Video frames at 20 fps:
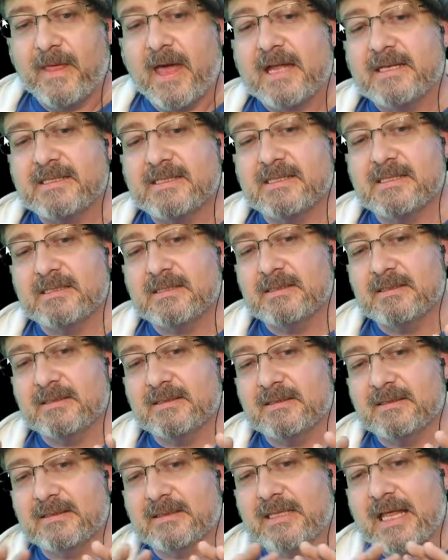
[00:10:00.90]
that's
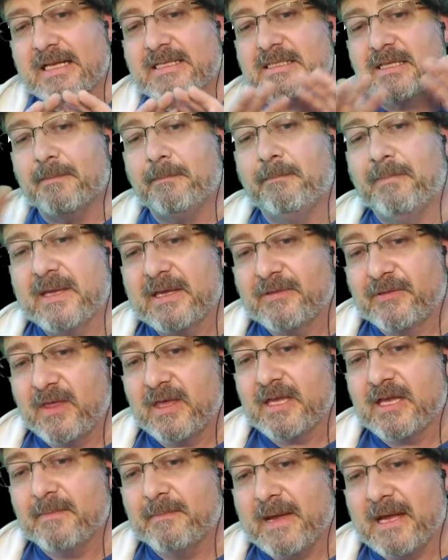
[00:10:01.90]
the big
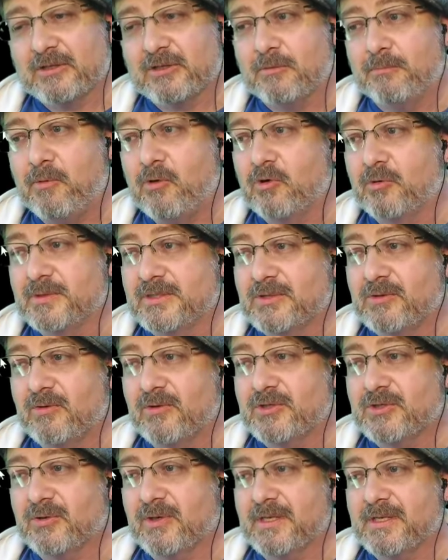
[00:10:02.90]
thing about the portable
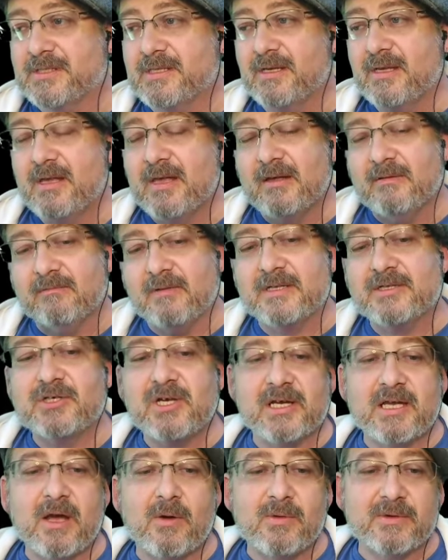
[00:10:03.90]
storage units. Let's
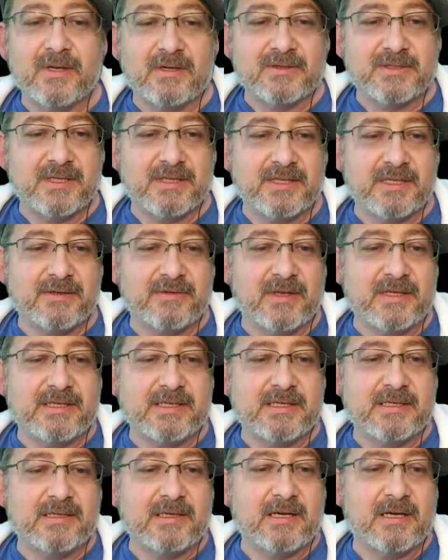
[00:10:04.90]
check out what else they did.
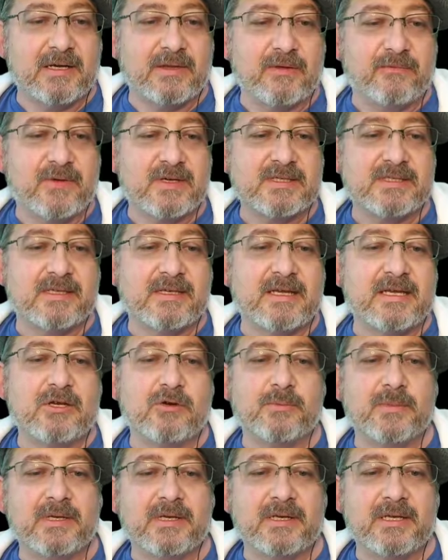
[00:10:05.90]
They fixed an
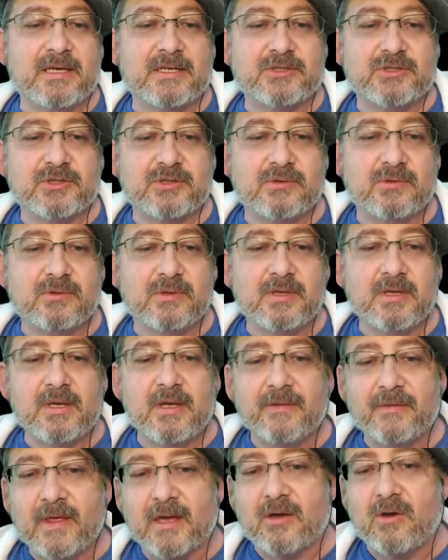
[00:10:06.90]
intermittent issue
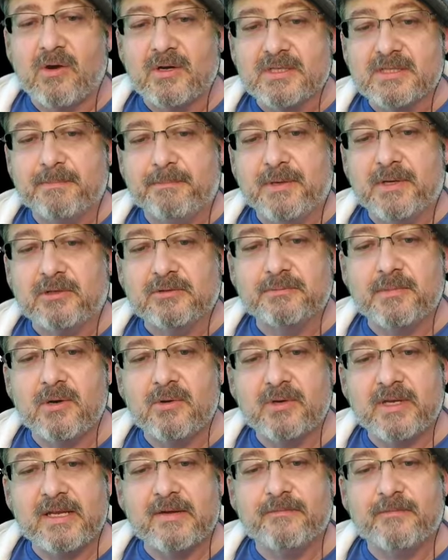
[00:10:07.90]
that caused the build
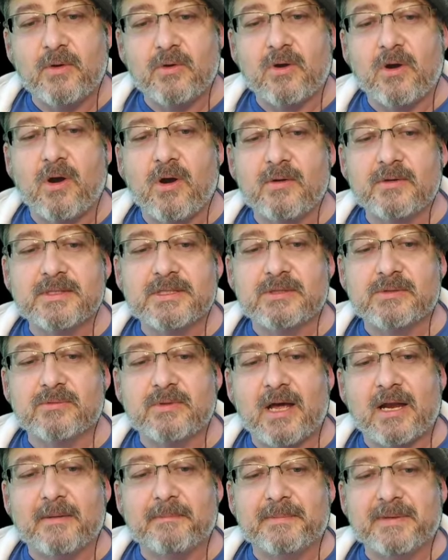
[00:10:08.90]
mode info cards to
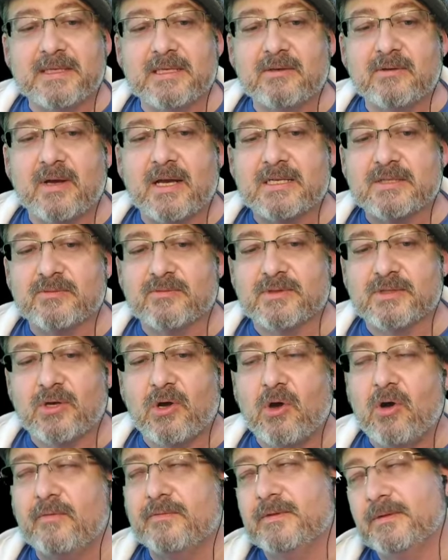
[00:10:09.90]
not appear as
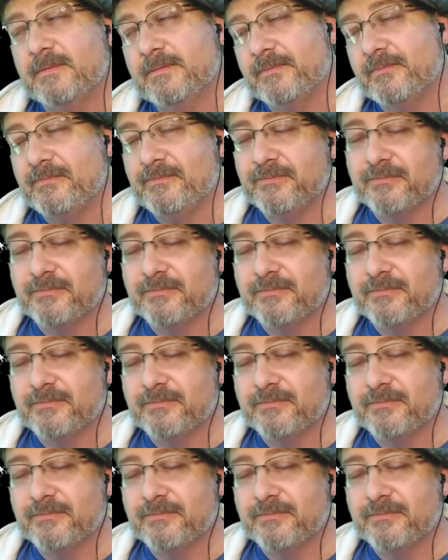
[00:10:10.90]
resolved.